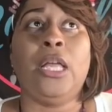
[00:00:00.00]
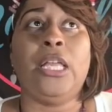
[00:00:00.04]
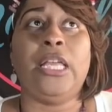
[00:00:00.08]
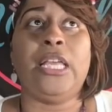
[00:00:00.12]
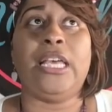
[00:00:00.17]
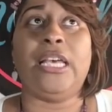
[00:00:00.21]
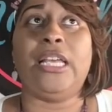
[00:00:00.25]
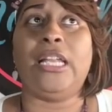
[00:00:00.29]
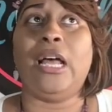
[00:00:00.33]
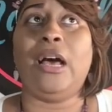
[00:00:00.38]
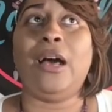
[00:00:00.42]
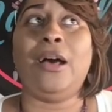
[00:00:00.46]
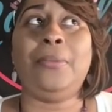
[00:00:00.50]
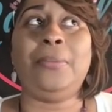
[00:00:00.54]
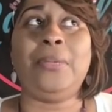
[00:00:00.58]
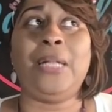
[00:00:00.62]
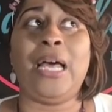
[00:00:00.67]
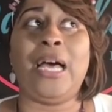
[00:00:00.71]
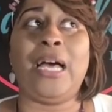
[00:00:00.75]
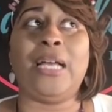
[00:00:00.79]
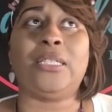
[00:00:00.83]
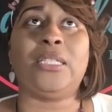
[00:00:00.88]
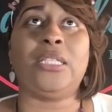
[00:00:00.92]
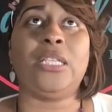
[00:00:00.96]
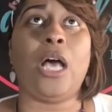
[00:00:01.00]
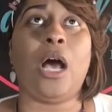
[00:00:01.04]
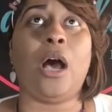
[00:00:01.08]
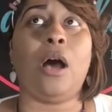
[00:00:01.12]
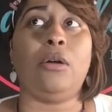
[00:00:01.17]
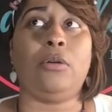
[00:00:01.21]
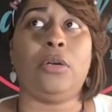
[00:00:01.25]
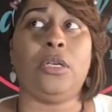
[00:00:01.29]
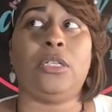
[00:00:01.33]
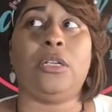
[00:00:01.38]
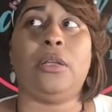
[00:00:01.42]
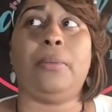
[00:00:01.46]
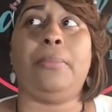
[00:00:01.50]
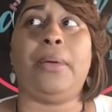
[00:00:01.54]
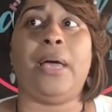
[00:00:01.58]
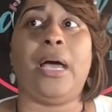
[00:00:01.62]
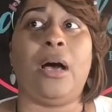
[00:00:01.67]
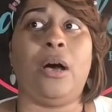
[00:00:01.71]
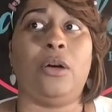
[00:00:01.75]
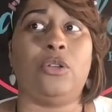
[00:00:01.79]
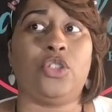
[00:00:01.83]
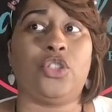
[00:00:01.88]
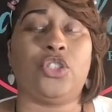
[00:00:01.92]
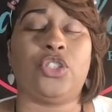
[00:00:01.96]
And I'm not talking
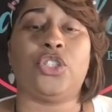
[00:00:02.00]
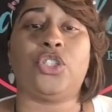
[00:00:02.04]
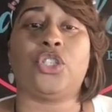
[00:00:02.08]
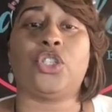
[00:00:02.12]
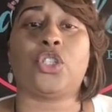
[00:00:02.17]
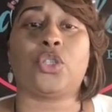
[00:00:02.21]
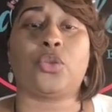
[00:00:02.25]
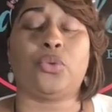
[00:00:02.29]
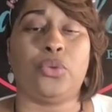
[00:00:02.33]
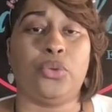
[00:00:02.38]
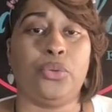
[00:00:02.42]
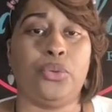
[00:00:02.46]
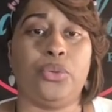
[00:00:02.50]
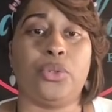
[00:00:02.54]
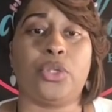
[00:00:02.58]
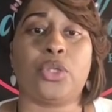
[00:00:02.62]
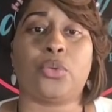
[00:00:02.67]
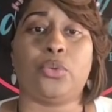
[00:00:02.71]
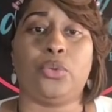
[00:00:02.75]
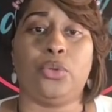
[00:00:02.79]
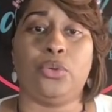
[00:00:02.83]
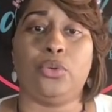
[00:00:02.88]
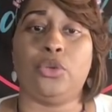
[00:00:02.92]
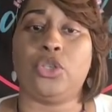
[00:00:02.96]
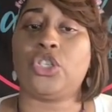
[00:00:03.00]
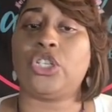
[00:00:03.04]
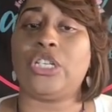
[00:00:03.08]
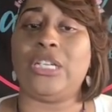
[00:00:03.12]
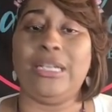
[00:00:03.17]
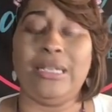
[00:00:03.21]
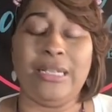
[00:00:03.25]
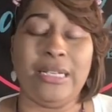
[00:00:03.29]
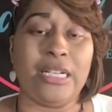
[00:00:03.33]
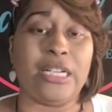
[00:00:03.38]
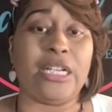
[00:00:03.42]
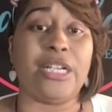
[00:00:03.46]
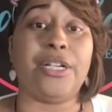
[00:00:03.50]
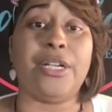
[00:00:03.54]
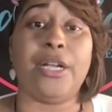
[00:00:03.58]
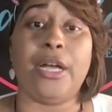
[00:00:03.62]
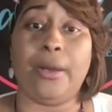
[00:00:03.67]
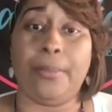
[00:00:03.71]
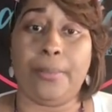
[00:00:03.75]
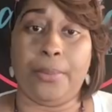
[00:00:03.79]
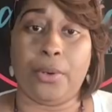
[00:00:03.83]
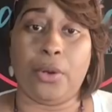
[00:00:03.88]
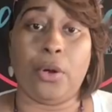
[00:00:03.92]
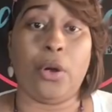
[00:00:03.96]
about just screwed. She did a
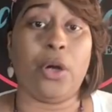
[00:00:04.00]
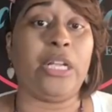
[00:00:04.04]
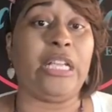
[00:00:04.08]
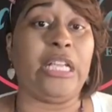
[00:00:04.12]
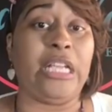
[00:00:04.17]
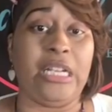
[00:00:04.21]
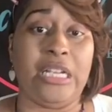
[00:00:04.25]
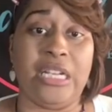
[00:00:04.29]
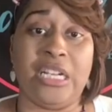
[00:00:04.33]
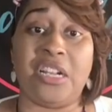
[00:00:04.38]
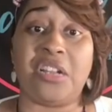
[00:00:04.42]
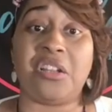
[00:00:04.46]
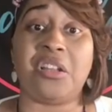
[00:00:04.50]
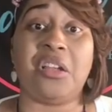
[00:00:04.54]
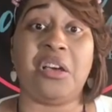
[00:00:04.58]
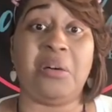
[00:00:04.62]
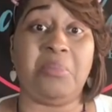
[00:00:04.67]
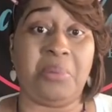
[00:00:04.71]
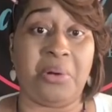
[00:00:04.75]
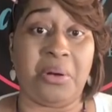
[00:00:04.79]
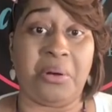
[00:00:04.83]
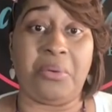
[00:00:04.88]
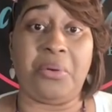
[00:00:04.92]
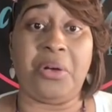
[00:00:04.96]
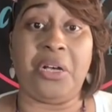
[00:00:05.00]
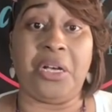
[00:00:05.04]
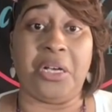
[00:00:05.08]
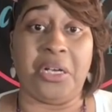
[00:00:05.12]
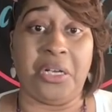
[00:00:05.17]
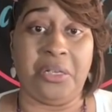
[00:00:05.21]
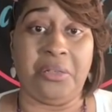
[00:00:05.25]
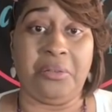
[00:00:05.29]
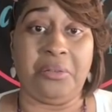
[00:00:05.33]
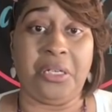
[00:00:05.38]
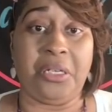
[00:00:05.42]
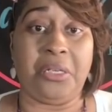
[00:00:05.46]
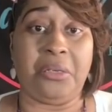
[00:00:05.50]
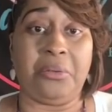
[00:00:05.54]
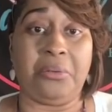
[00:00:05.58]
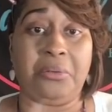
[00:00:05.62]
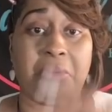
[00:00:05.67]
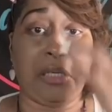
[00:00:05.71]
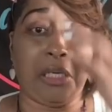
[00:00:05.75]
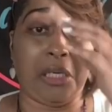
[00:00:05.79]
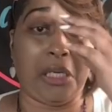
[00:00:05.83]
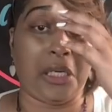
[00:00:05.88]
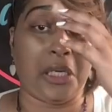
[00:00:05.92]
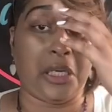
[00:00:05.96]
number or he did a number on her.
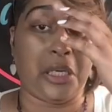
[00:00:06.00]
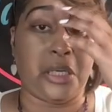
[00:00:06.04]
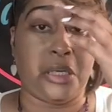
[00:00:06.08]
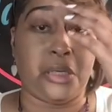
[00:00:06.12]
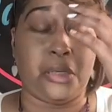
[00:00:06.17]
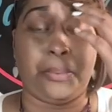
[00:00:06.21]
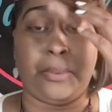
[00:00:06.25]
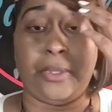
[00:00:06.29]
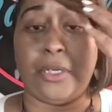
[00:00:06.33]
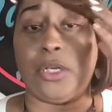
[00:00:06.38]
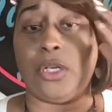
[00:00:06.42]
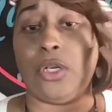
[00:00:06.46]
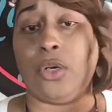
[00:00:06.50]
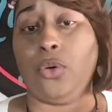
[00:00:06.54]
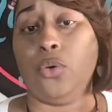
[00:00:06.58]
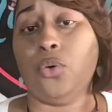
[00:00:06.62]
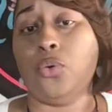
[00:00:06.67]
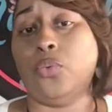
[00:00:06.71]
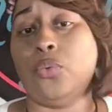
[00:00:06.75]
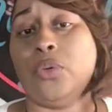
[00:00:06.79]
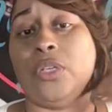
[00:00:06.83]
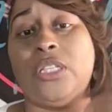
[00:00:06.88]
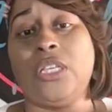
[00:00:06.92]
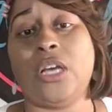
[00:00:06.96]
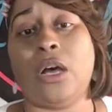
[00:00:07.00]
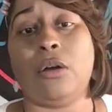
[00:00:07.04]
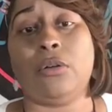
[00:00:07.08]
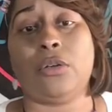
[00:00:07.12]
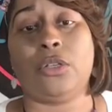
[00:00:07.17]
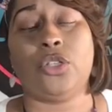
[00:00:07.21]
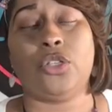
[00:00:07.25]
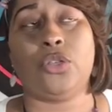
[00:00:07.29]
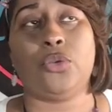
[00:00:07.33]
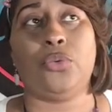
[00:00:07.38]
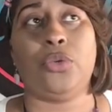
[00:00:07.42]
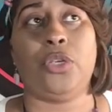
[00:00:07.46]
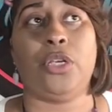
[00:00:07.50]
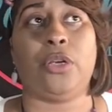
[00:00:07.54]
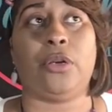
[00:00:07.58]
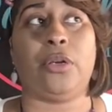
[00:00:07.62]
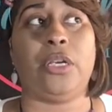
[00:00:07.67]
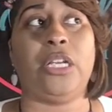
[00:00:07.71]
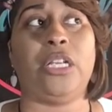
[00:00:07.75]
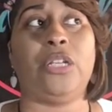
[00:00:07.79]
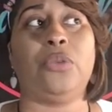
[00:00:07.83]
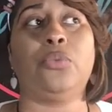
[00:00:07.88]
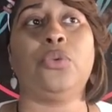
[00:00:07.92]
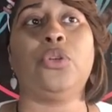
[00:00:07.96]
Okay, depending on who we talking to here.
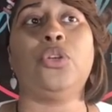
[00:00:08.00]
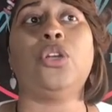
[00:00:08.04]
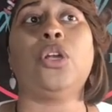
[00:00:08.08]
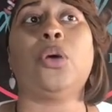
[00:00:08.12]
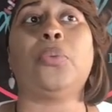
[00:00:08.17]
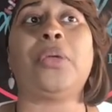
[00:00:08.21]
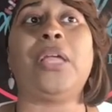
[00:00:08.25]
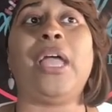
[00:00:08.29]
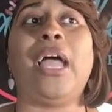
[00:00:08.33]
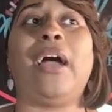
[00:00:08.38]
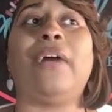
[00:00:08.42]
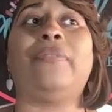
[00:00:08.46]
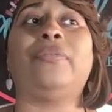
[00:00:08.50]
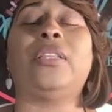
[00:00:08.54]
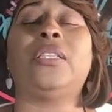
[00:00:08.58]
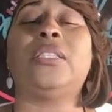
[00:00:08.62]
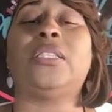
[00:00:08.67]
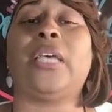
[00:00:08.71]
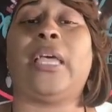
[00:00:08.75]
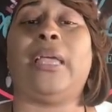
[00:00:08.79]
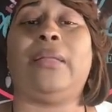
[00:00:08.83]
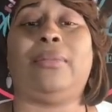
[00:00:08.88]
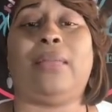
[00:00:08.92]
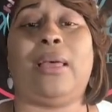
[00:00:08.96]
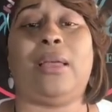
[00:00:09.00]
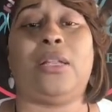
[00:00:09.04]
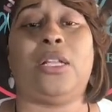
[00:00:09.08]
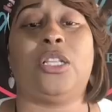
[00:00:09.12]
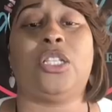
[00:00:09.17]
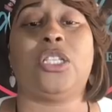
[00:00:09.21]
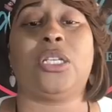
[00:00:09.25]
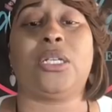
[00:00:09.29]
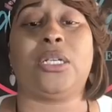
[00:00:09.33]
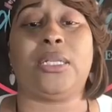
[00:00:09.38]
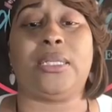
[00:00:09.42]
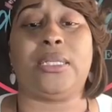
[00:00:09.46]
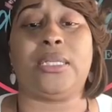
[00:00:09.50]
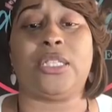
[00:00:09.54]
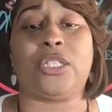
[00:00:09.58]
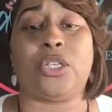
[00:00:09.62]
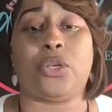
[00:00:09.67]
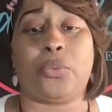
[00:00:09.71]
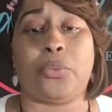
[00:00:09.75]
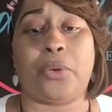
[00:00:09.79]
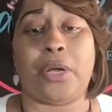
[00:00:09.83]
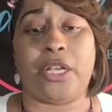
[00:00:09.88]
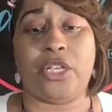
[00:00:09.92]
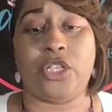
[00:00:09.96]
And, you know, we have to take that into
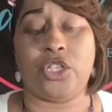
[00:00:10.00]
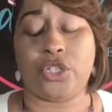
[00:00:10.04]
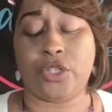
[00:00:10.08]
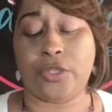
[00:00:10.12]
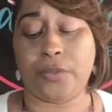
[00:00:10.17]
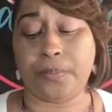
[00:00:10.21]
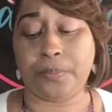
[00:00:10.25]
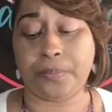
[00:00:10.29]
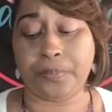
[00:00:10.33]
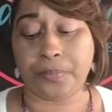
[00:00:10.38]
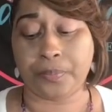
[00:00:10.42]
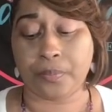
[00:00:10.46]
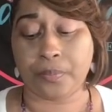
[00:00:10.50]
consideration.